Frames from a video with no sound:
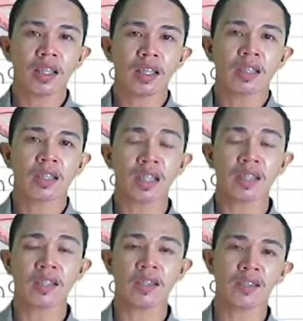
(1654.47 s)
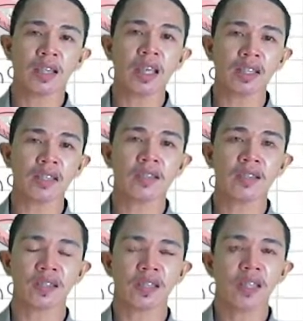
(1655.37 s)
this
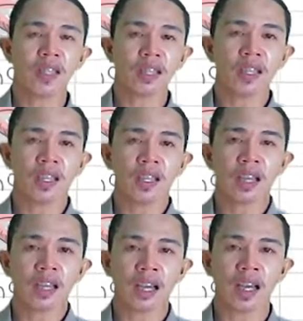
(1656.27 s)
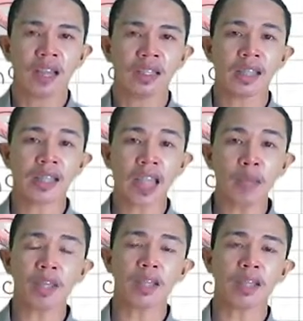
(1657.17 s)
yields the same
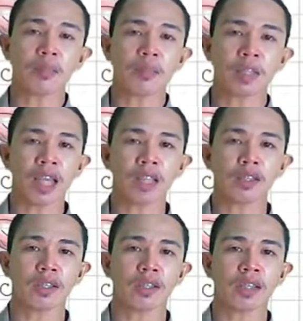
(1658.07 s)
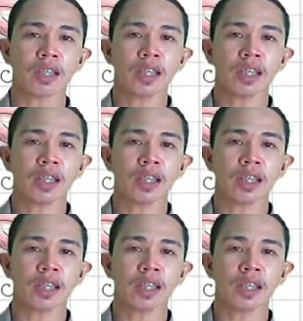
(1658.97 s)
interpretation